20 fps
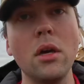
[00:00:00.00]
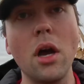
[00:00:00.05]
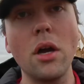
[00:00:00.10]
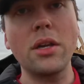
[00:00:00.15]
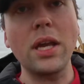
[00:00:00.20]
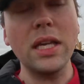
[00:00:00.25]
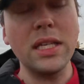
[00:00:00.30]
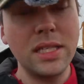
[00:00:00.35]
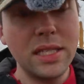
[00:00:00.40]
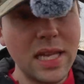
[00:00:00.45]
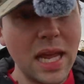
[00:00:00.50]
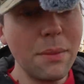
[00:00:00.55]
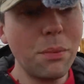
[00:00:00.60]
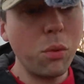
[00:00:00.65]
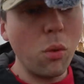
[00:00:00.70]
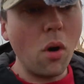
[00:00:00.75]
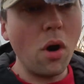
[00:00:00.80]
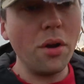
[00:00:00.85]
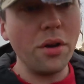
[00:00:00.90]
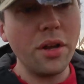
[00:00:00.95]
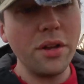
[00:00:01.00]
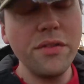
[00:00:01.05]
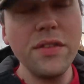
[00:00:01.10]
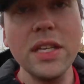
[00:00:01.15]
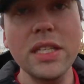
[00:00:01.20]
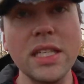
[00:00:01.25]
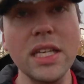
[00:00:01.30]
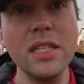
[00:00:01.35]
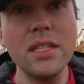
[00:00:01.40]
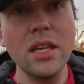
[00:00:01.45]
Okay, step 1, and
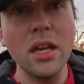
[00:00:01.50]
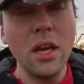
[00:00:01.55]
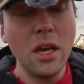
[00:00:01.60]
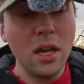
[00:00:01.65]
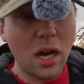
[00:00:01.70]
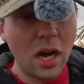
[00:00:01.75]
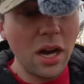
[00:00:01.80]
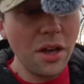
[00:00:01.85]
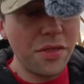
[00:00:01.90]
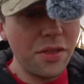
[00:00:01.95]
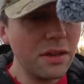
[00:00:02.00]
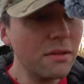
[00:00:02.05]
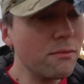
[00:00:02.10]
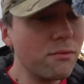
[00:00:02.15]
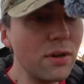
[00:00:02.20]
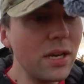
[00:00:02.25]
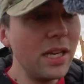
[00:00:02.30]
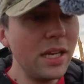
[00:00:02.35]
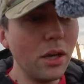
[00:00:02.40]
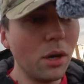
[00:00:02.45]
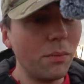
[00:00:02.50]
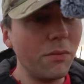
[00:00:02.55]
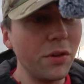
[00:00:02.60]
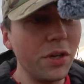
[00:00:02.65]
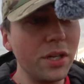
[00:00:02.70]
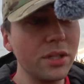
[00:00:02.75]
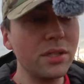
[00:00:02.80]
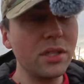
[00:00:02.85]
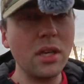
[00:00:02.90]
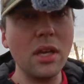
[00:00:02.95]
this is, I think, really
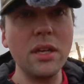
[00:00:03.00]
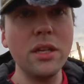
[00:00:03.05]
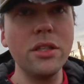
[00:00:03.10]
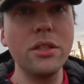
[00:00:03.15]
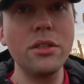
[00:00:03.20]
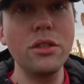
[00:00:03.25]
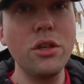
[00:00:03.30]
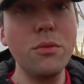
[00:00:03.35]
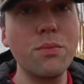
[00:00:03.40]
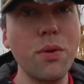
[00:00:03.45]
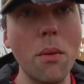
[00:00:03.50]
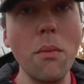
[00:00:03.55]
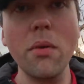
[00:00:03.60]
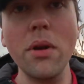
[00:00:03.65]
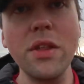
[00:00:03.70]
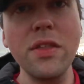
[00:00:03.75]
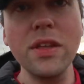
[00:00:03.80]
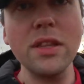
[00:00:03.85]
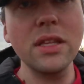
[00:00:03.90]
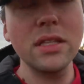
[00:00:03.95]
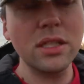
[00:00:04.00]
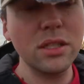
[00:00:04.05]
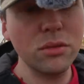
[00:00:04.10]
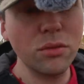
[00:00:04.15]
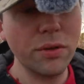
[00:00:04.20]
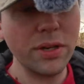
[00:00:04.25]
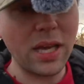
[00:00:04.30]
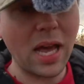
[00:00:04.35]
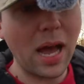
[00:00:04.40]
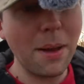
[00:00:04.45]
obvious, and you probably think this is
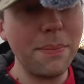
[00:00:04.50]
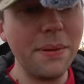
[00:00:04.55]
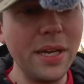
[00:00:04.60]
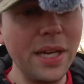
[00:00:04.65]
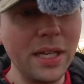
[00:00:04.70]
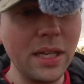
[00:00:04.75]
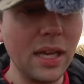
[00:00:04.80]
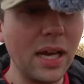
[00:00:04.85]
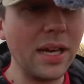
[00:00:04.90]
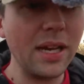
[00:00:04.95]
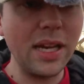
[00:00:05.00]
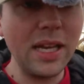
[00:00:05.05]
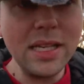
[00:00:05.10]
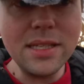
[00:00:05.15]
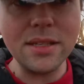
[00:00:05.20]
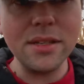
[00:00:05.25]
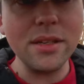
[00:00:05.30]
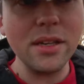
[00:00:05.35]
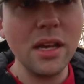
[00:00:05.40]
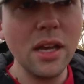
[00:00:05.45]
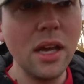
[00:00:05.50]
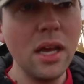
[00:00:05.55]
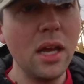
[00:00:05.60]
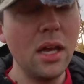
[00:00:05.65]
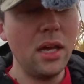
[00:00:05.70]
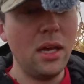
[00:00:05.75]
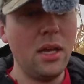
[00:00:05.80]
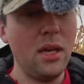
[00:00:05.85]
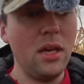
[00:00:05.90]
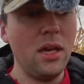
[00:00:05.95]
already happening, and it isn't.
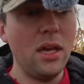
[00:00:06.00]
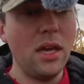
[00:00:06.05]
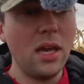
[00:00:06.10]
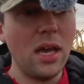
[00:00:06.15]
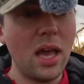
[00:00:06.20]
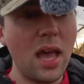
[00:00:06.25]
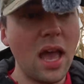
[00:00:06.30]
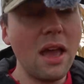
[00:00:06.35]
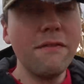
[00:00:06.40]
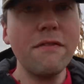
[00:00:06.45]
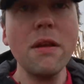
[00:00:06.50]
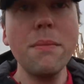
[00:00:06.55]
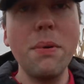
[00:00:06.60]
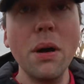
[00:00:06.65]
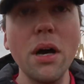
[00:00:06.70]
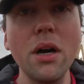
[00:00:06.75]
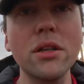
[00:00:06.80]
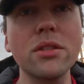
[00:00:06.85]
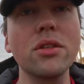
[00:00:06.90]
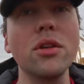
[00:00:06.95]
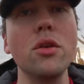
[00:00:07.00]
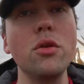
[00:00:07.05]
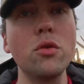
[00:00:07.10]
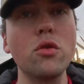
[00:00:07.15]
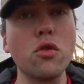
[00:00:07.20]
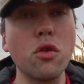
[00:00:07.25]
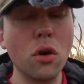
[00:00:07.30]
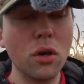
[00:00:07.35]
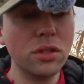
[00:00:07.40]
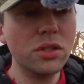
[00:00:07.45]
Every person who
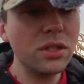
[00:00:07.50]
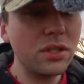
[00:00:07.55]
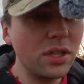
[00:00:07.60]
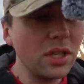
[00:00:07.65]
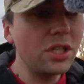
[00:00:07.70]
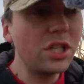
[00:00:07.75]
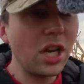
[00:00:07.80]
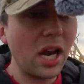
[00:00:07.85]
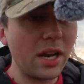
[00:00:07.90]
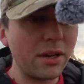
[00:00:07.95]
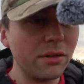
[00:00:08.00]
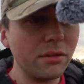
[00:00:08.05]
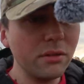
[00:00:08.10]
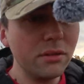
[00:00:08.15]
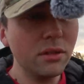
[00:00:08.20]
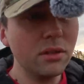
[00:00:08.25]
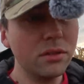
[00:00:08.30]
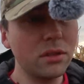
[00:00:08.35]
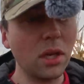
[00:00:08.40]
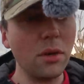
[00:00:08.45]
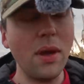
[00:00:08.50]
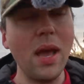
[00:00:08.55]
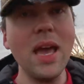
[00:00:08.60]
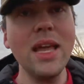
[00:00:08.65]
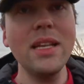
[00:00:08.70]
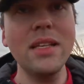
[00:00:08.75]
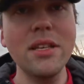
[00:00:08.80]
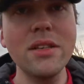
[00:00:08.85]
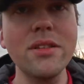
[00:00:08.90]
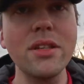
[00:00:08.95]
crosses the channel, so
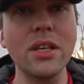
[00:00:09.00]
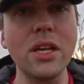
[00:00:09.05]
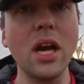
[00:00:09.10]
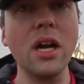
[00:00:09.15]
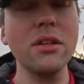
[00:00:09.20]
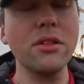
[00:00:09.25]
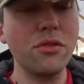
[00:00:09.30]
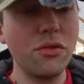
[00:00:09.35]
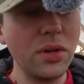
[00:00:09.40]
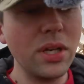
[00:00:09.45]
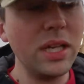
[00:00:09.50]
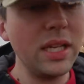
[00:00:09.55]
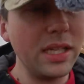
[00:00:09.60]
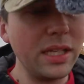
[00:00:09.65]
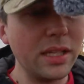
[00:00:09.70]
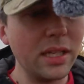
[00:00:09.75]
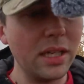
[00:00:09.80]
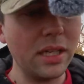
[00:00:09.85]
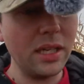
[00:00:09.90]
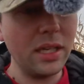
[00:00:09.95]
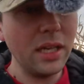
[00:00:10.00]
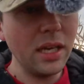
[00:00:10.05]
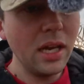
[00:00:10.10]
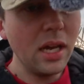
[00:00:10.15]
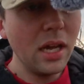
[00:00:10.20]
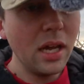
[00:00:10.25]
enters the country illegally,